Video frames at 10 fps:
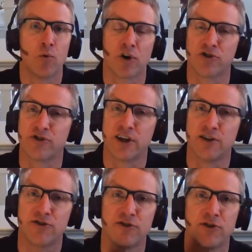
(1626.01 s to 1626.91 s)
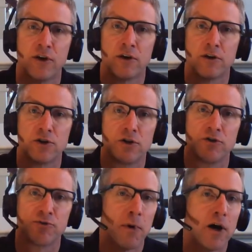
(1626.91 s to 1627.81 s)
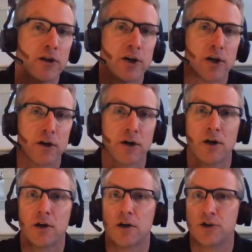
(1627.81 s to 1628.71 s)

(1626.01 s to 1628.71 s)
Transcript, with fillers: whereas these smaller,